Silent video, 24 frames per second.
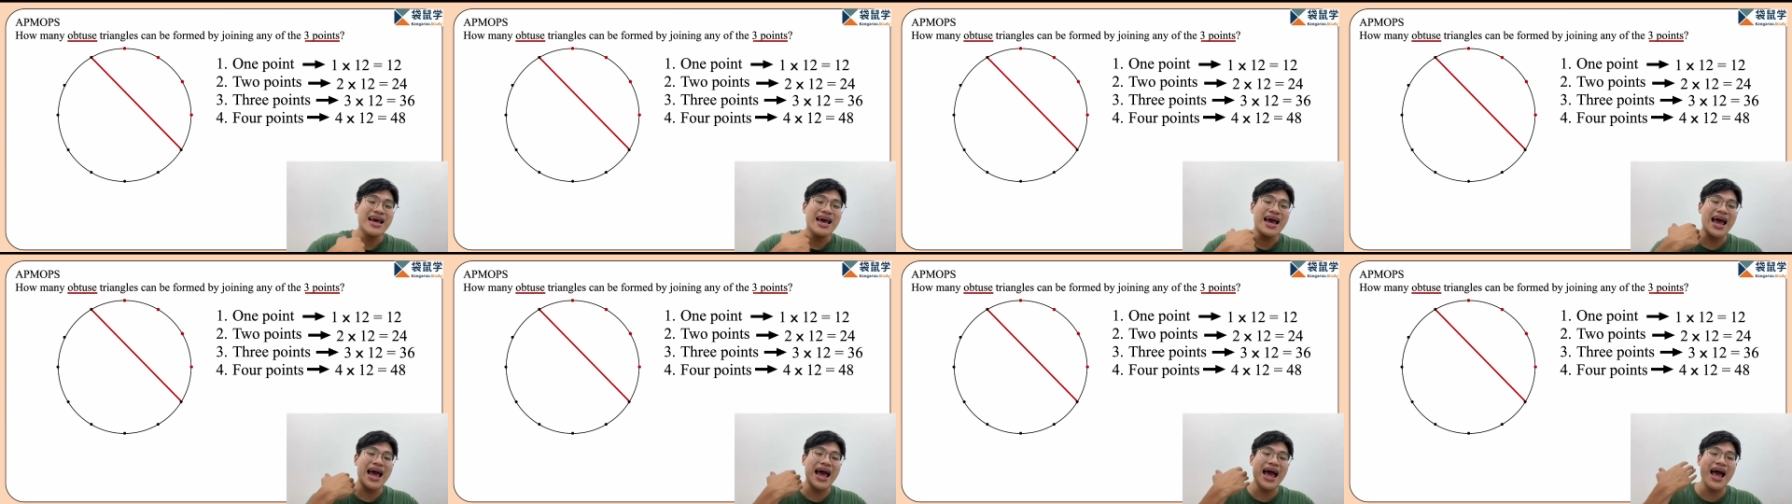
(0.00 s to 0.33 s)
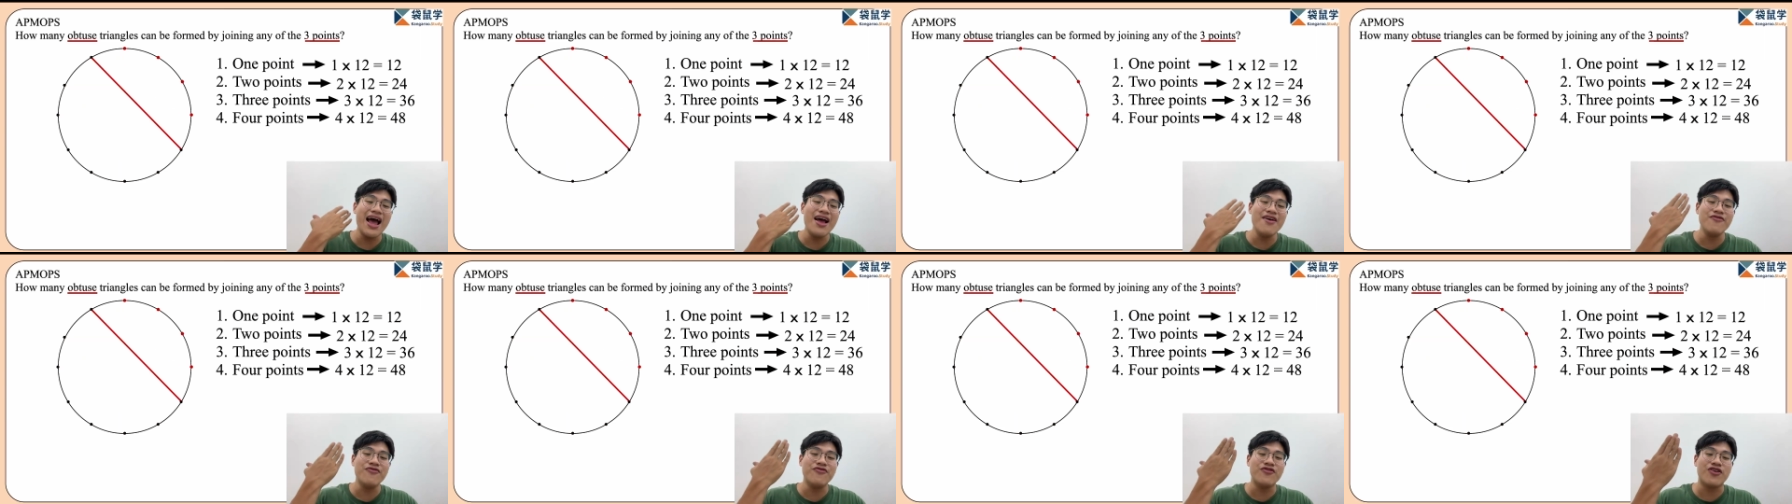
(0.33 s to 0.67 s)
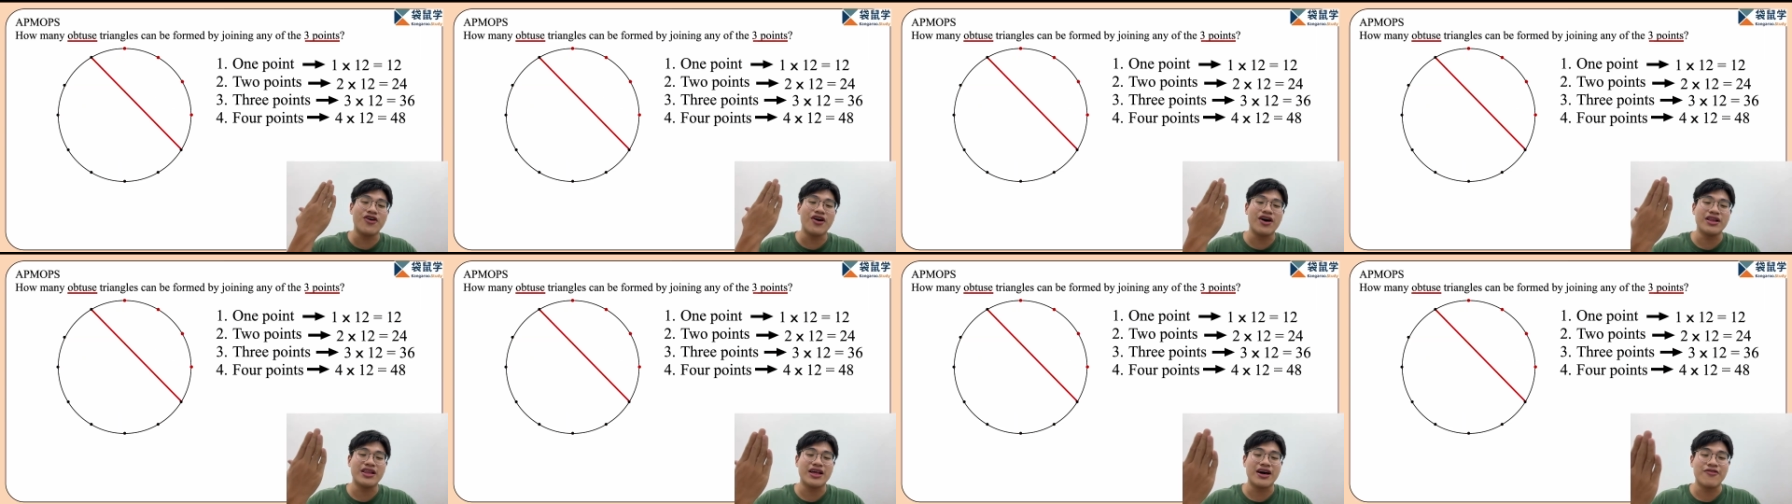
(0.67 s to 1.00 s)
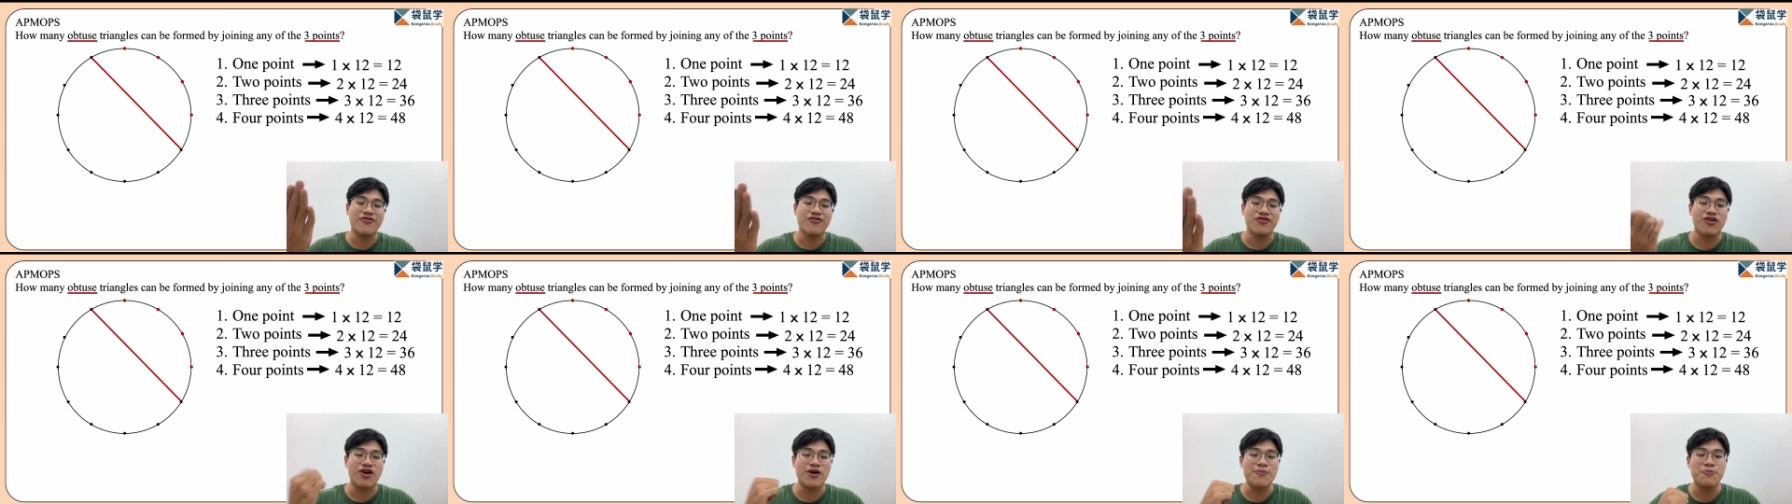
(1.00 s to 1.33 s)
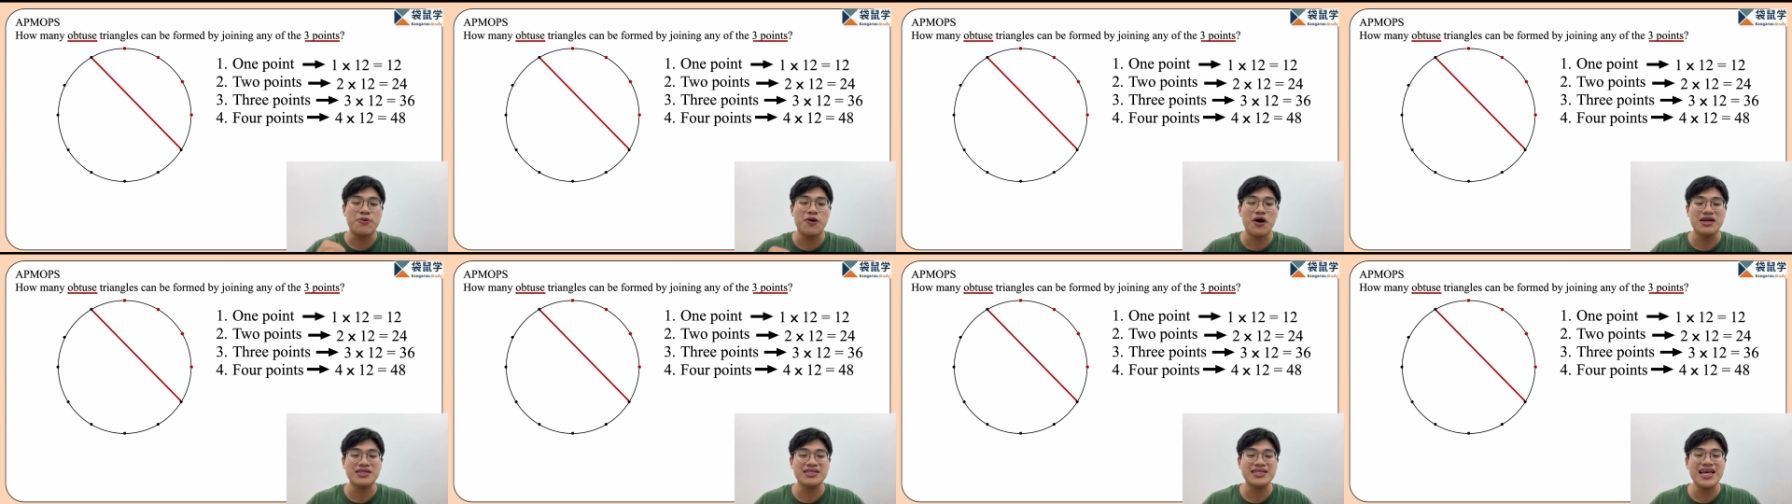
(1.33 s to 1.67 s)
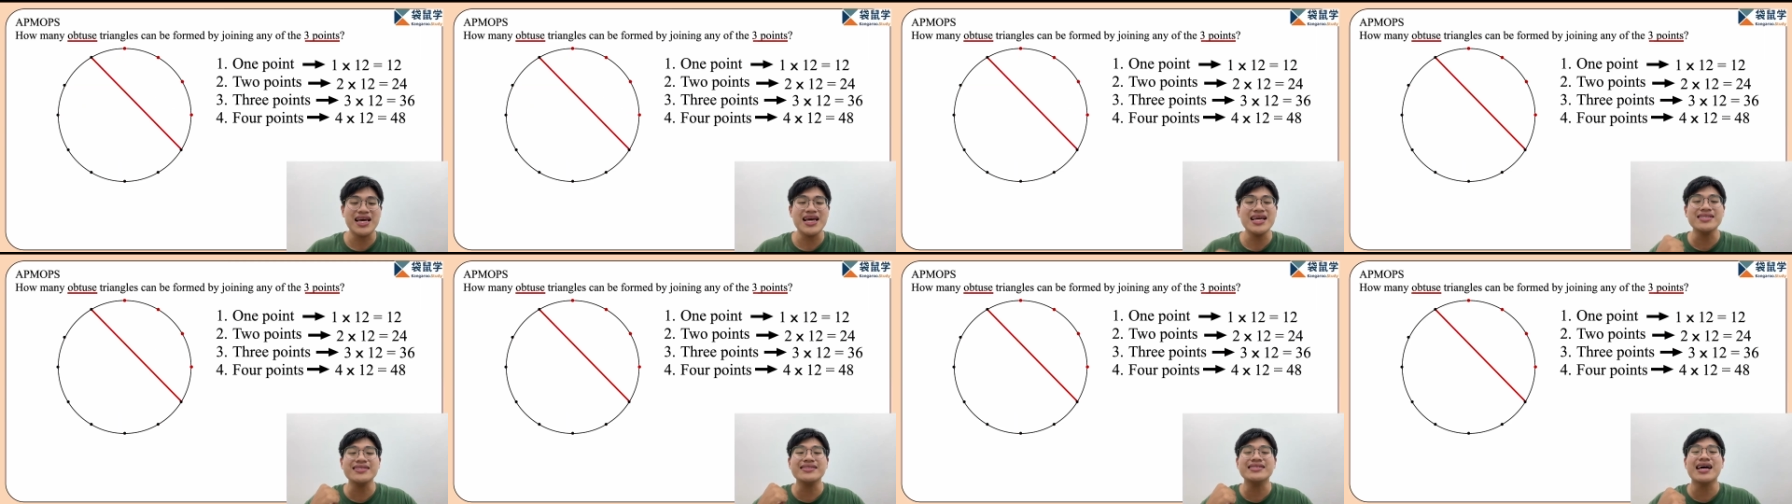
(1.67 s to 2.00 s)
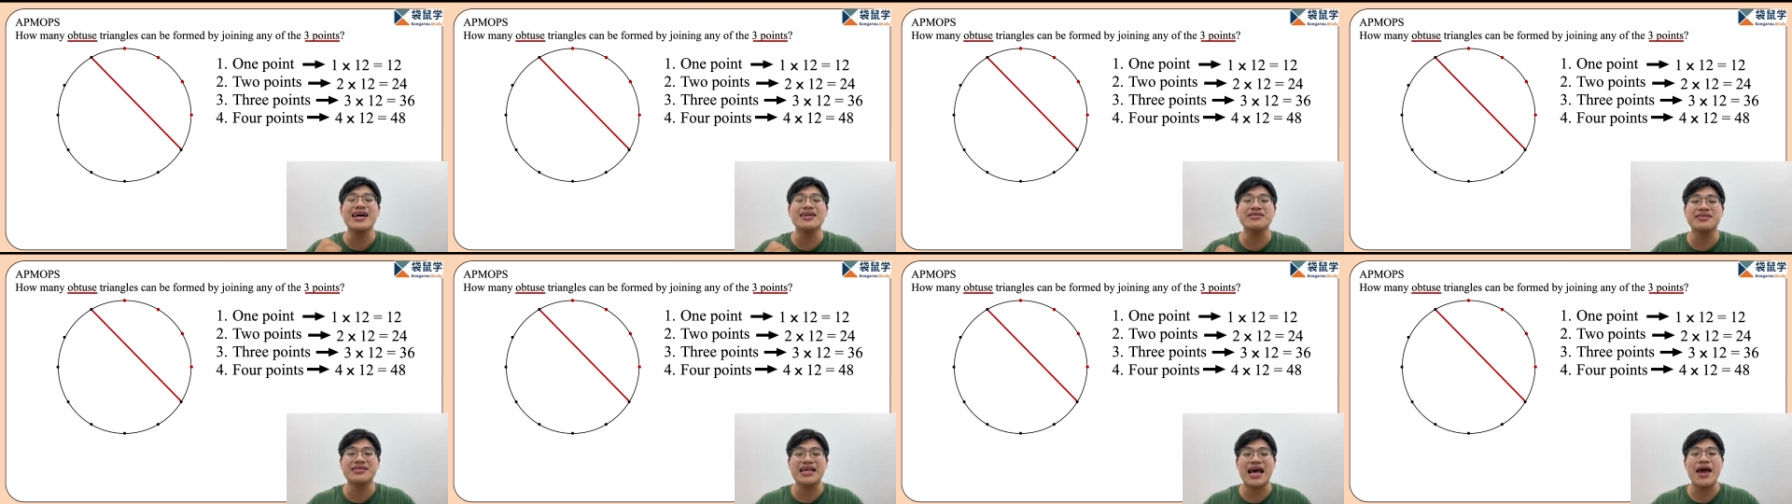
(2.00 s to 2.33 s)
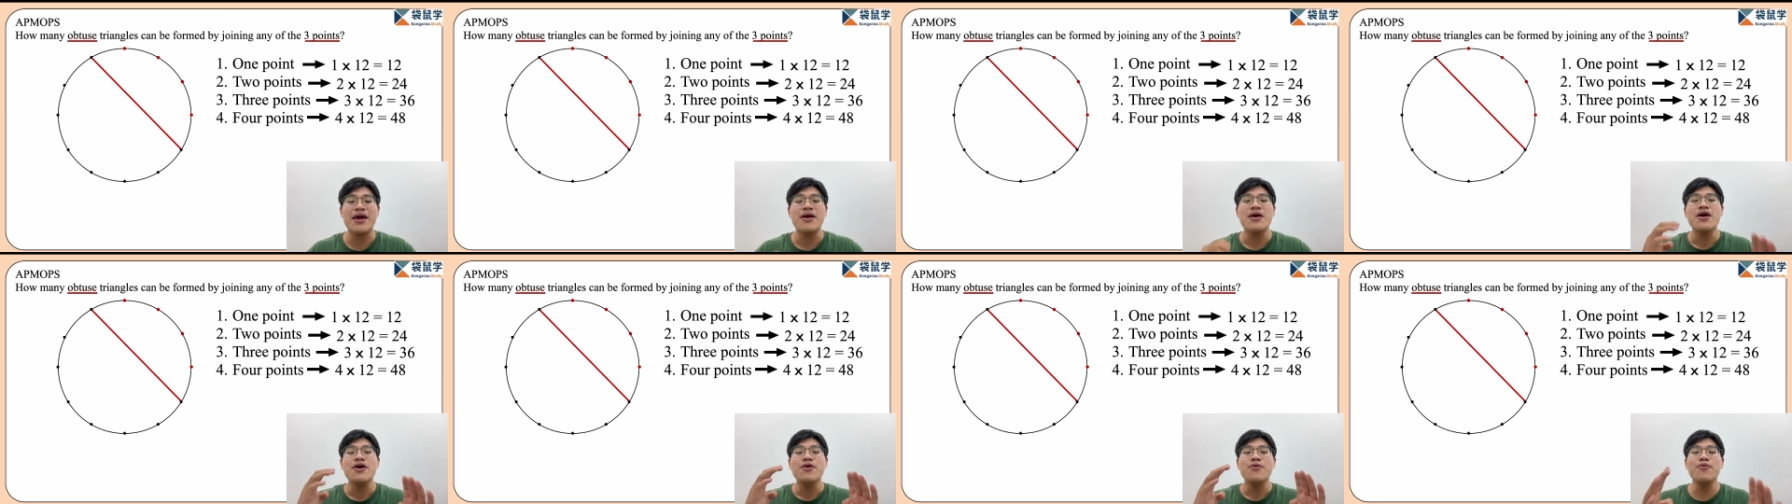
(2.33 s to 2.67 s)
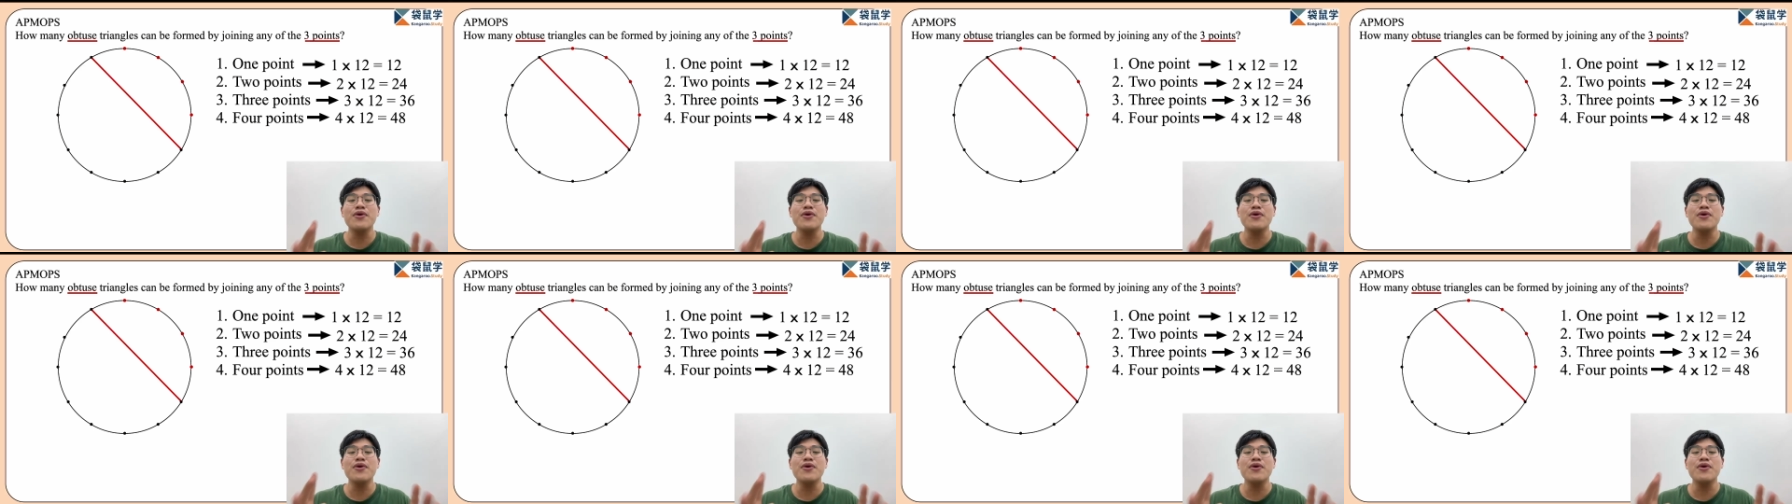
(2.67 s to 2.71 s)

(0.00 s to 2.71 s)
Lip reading: And for the 4 points, it's the same.